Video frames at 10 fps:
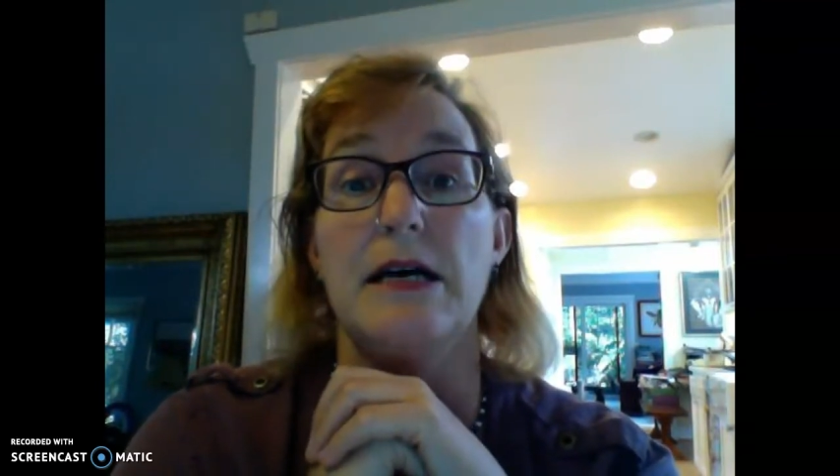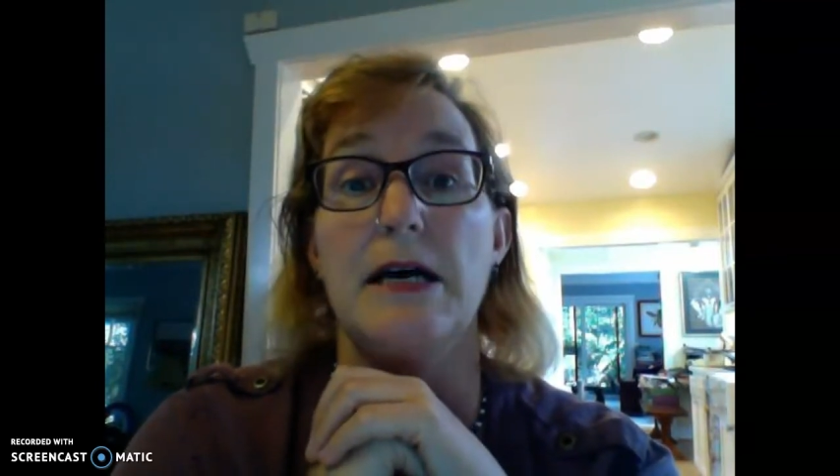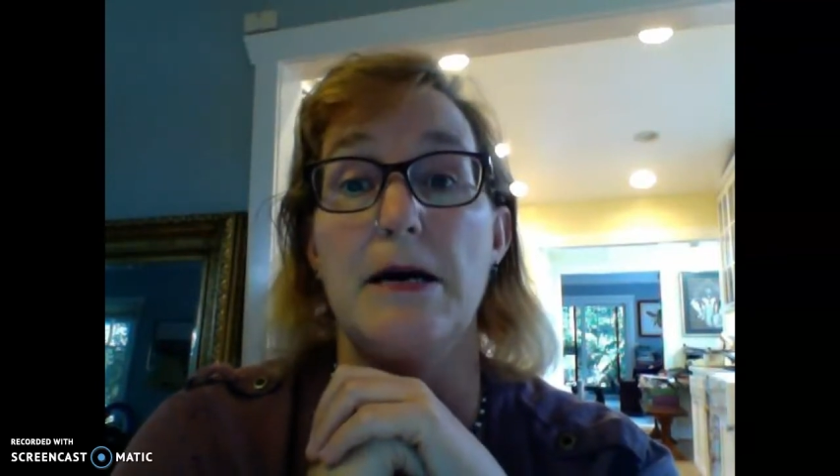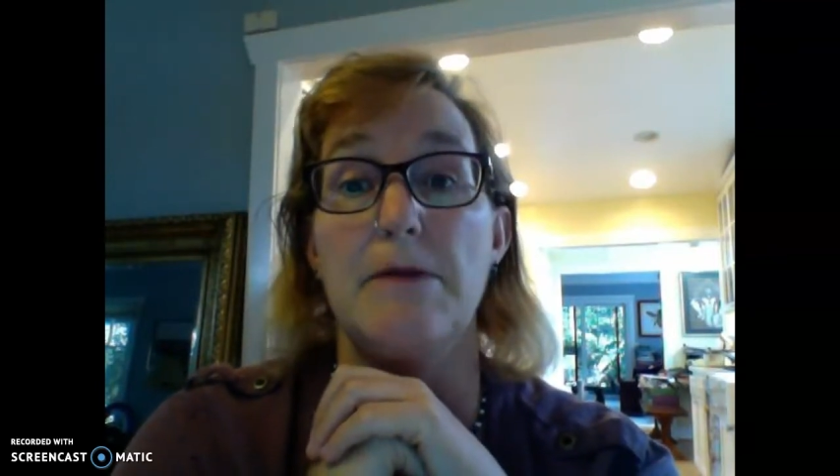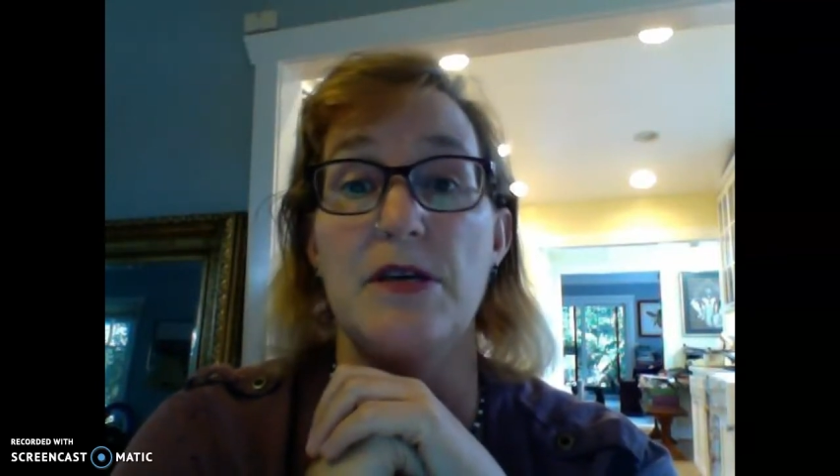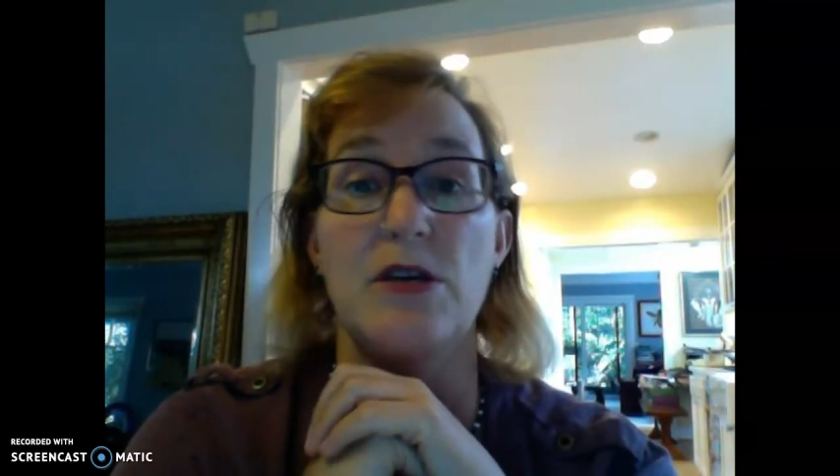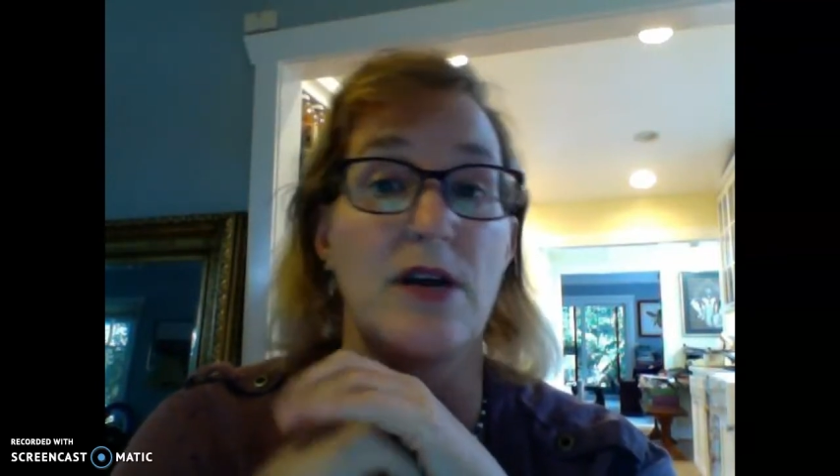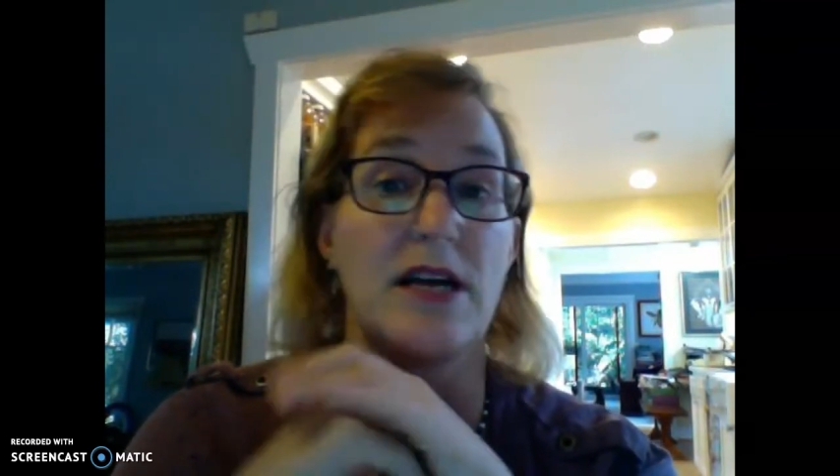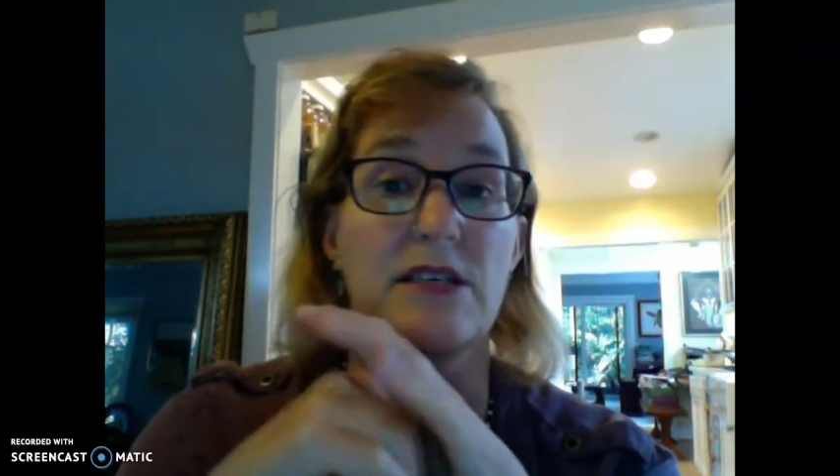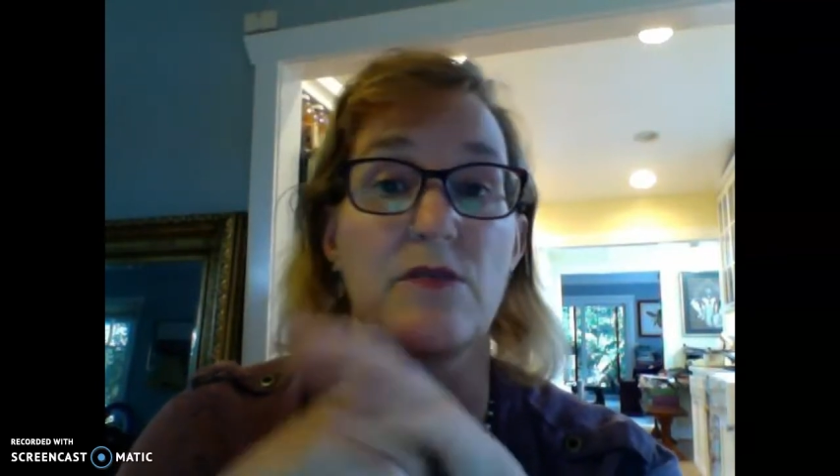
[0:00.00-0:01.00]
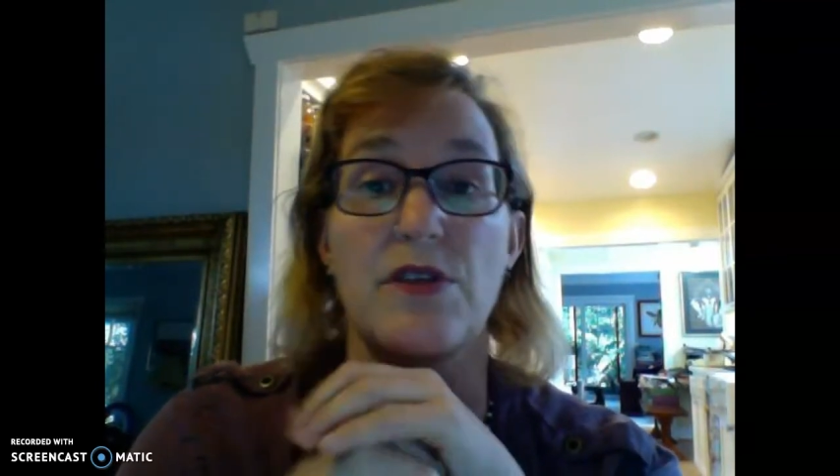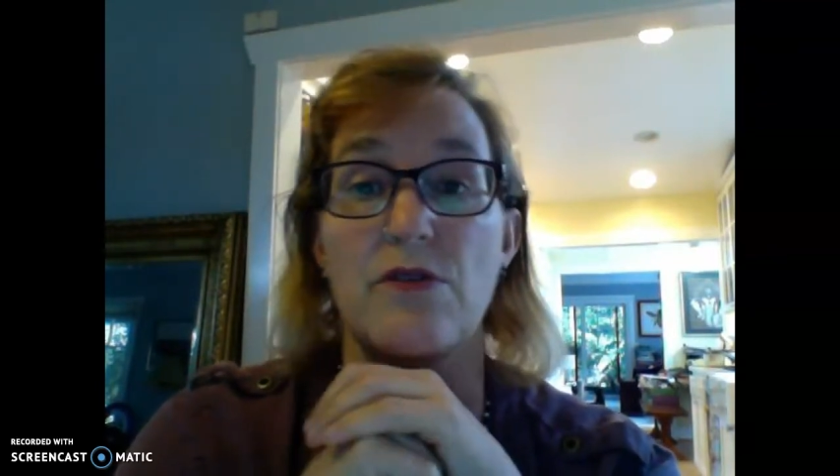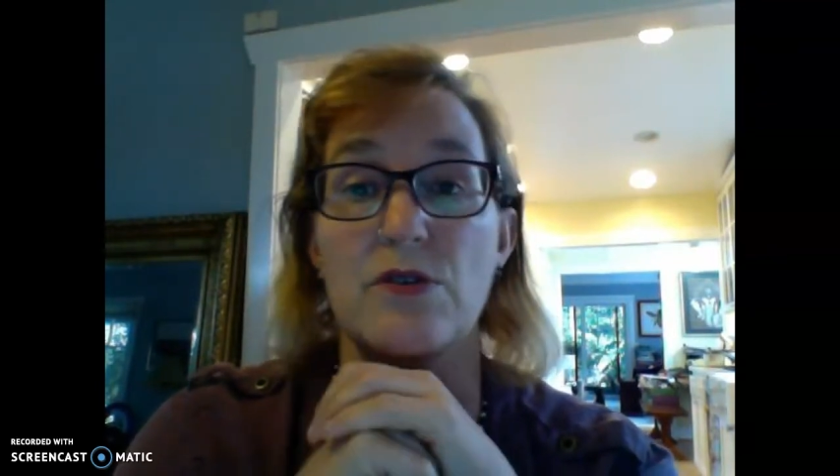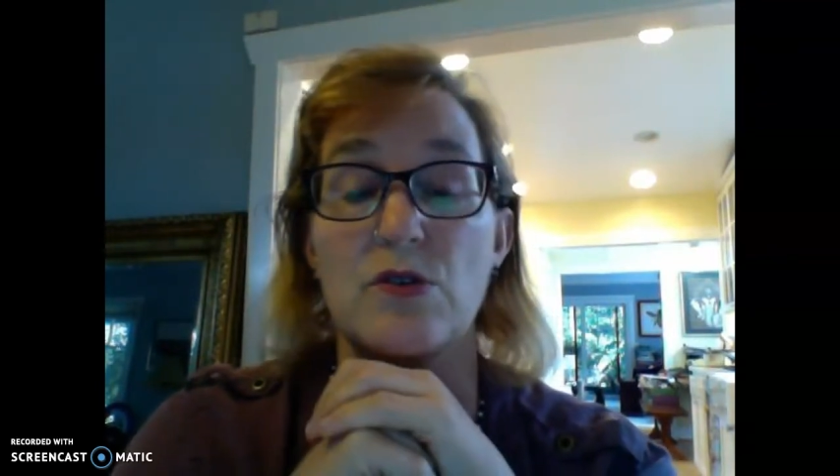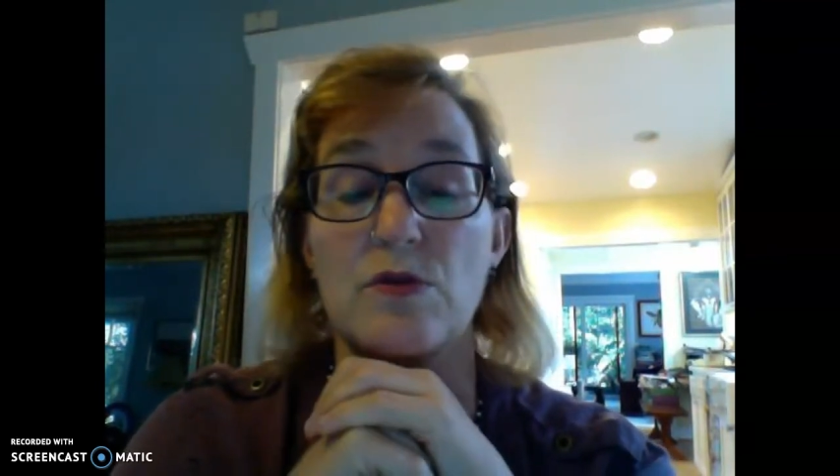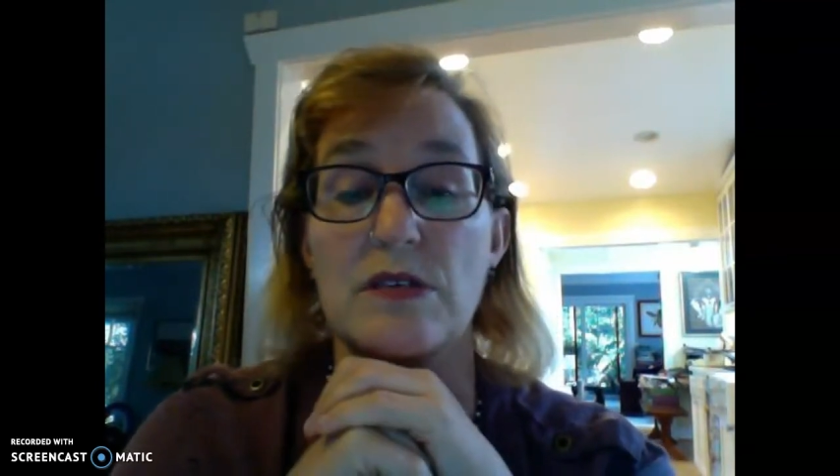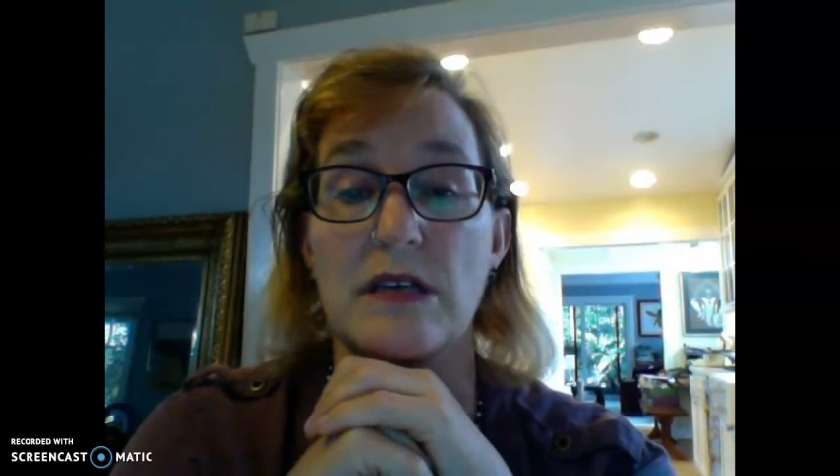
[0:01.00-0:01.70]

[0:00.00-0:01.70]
interacting with other students